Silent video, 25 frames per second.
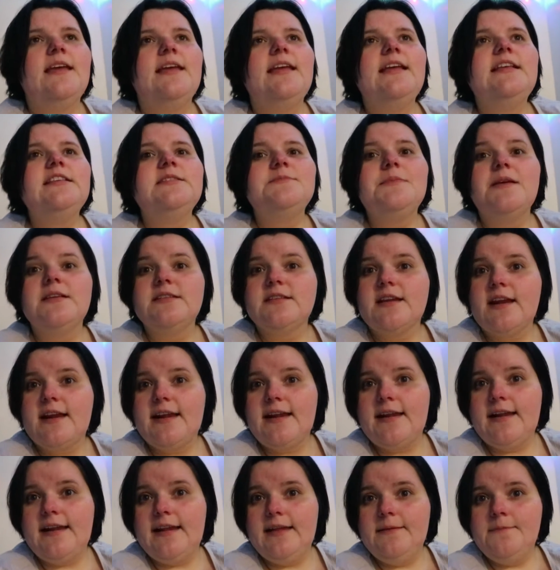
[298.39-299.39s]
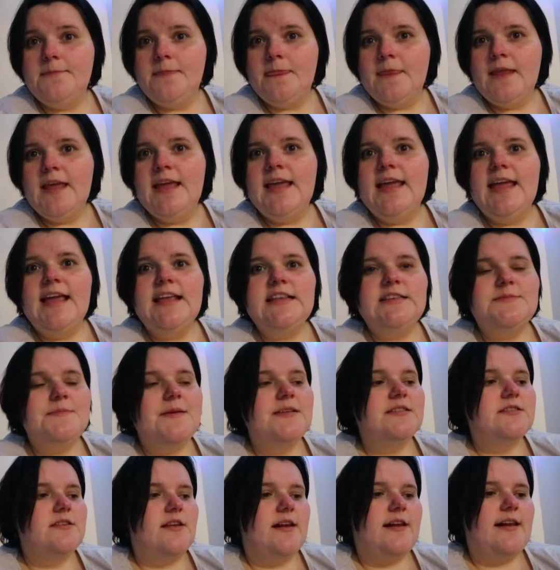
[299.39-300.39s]
It smells great. It
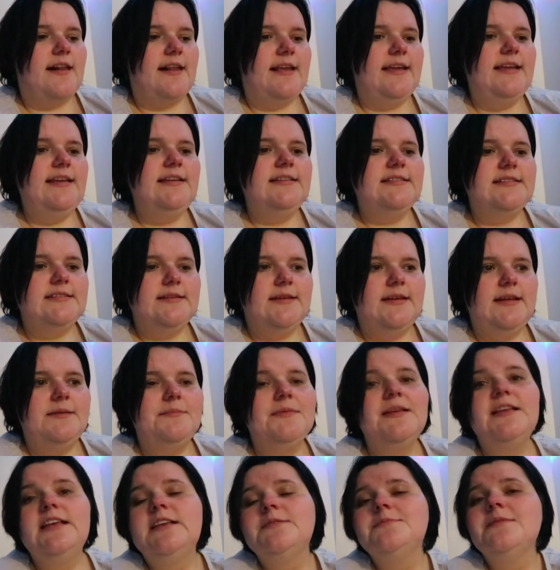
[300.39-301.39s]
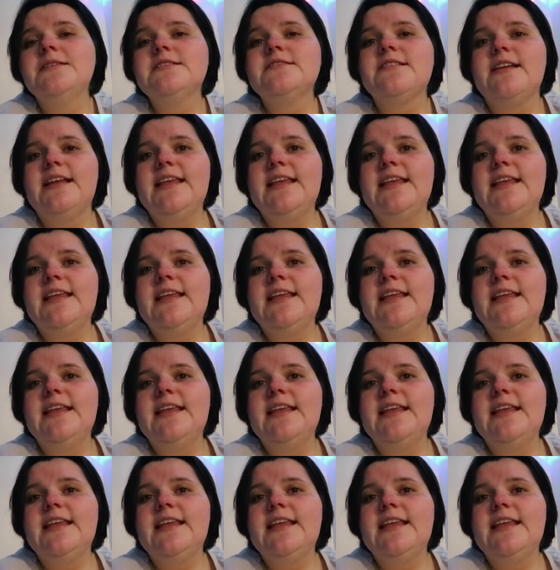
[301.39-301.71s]
smells great. It smells